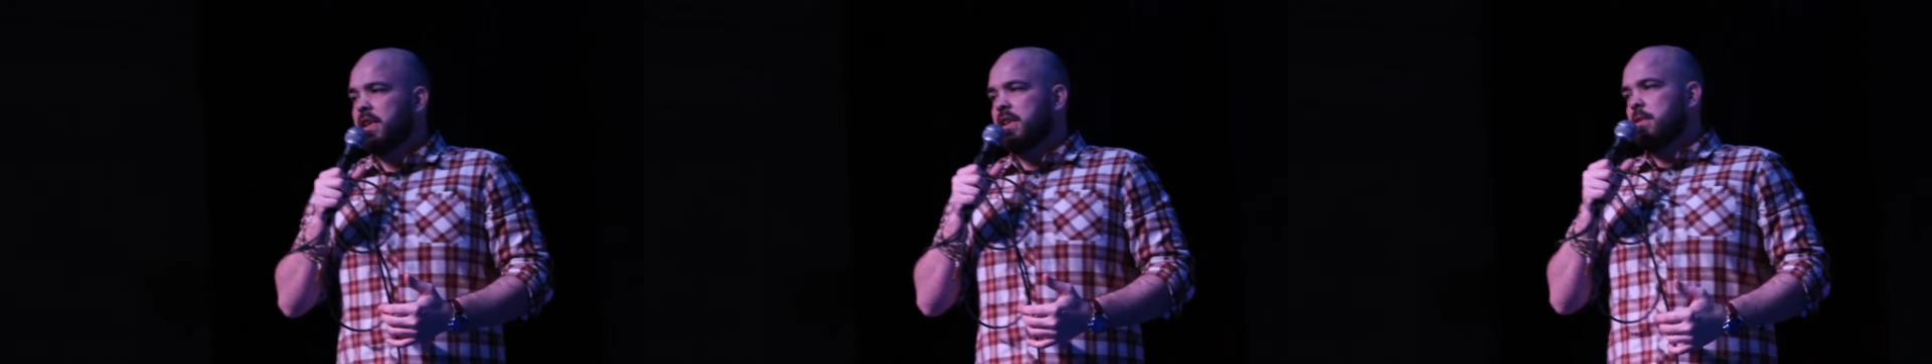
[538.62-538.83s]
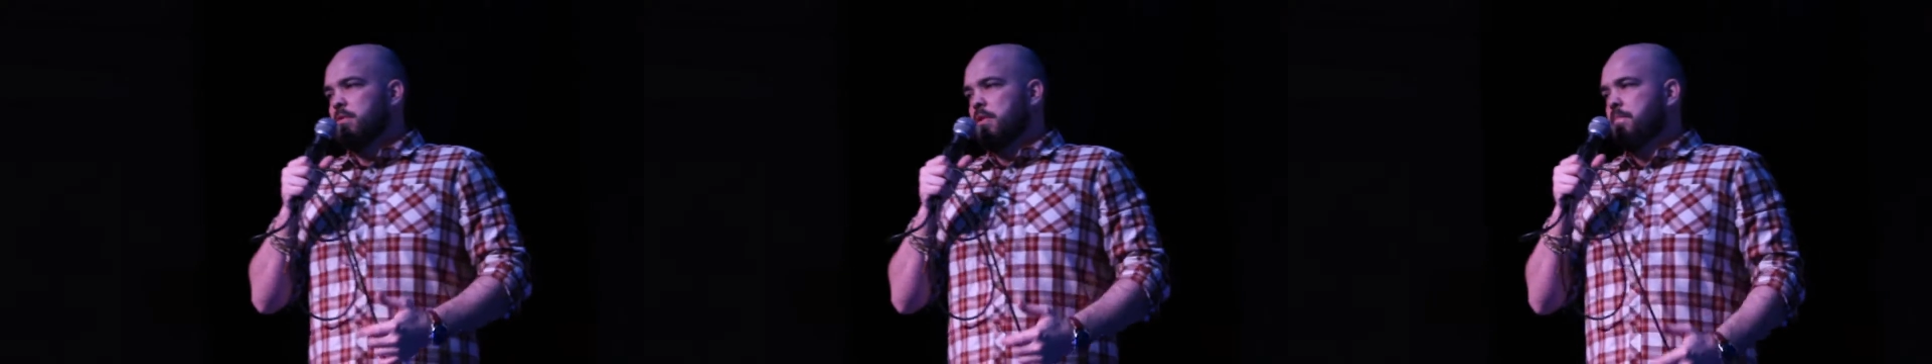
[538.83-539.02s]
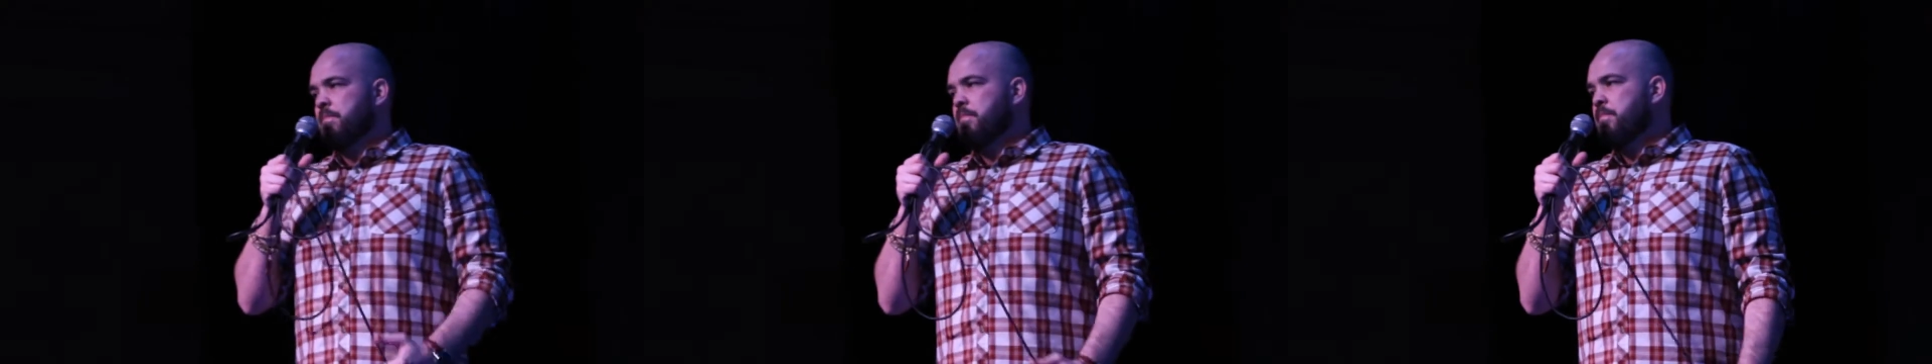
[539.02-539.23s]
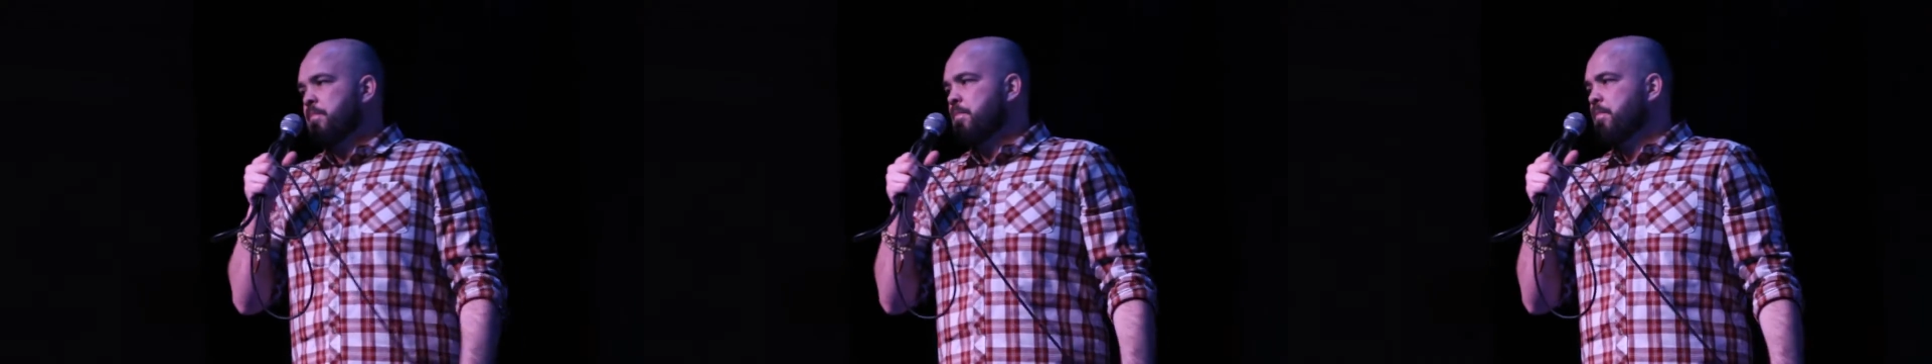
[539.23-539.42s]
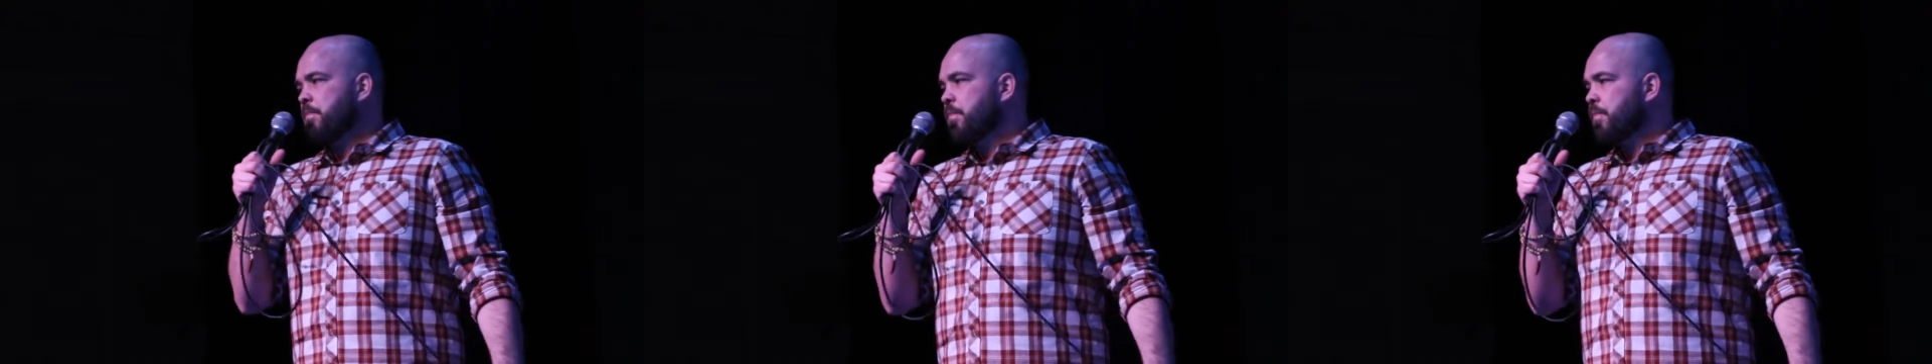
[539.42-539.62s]
anyone.
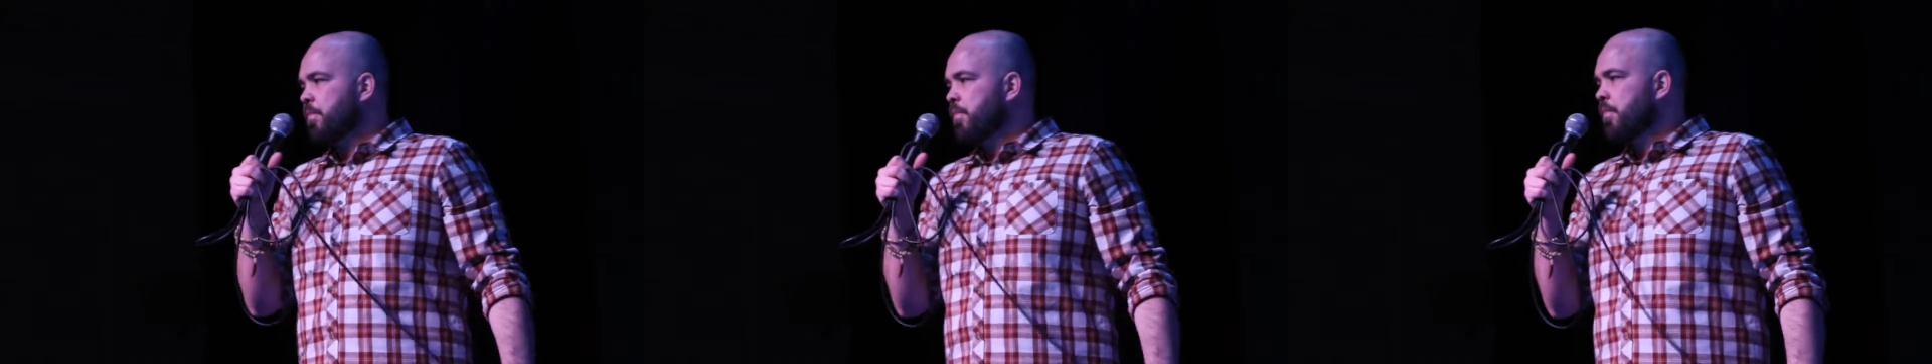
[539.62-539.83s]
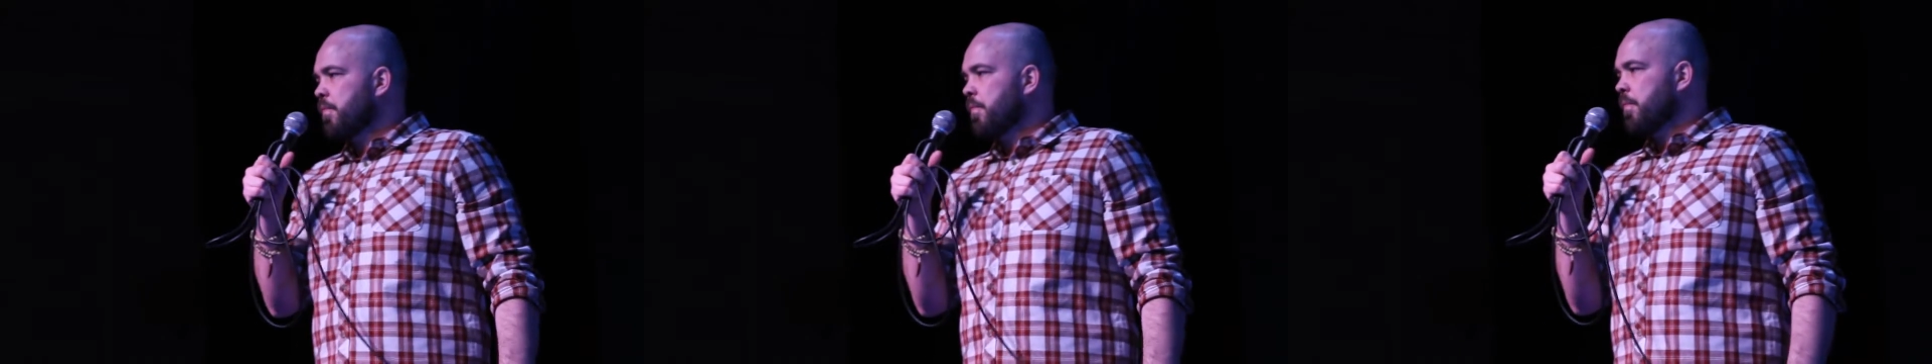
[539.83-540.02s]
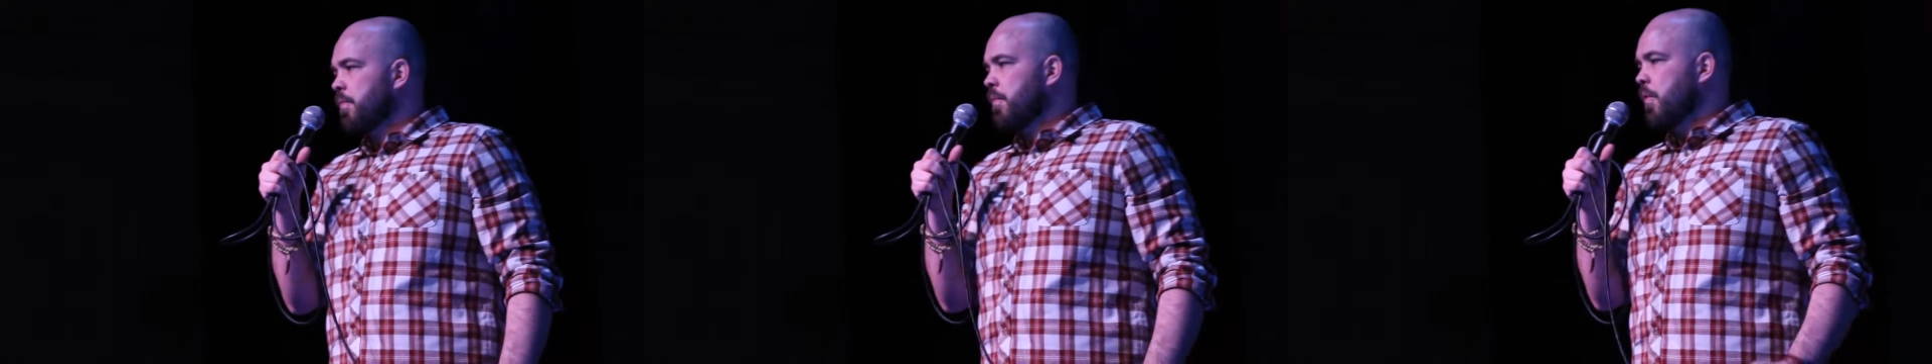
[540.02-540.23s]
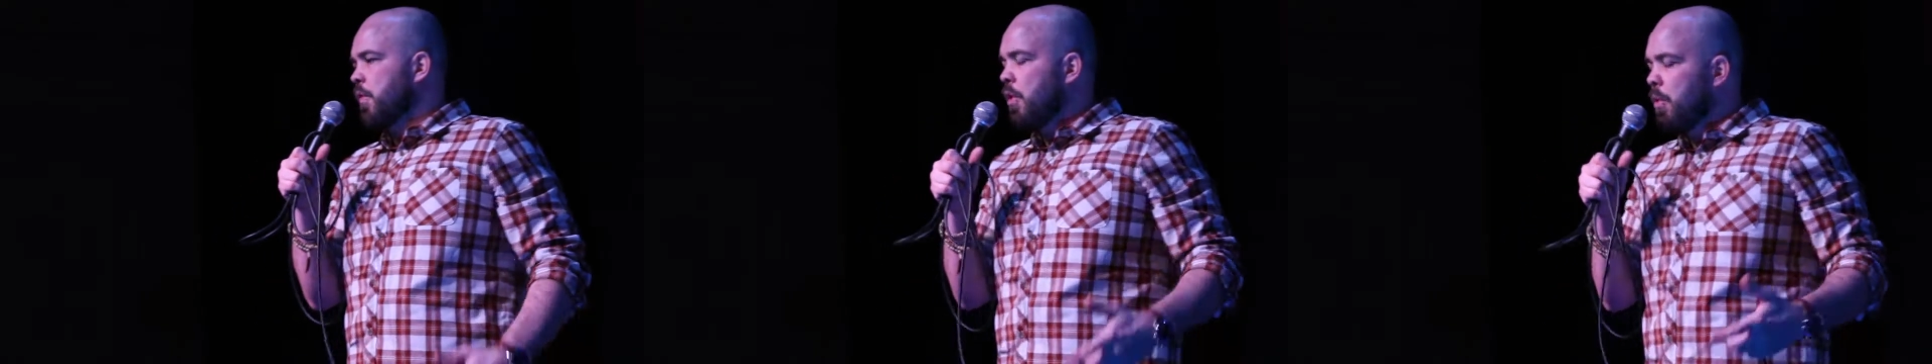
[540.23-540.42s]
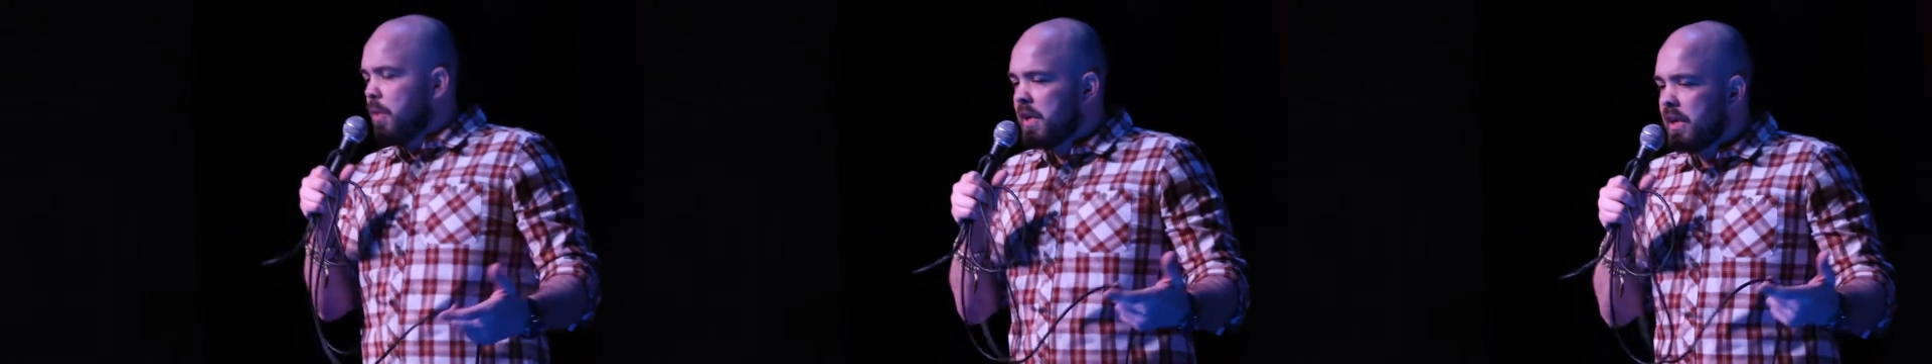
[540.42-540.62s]

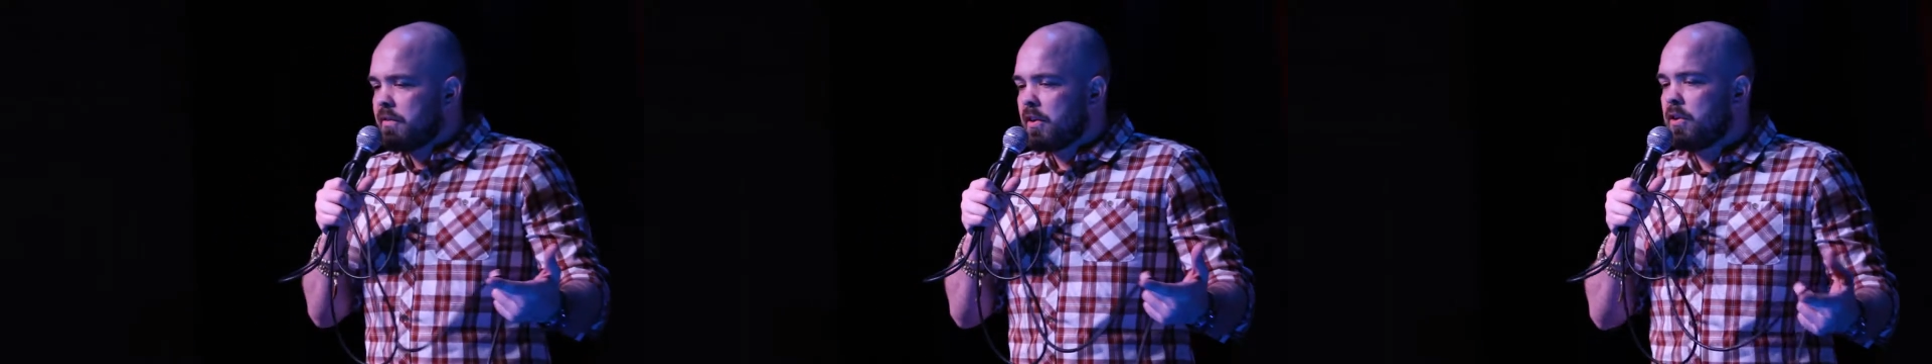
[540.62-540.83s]
No one ever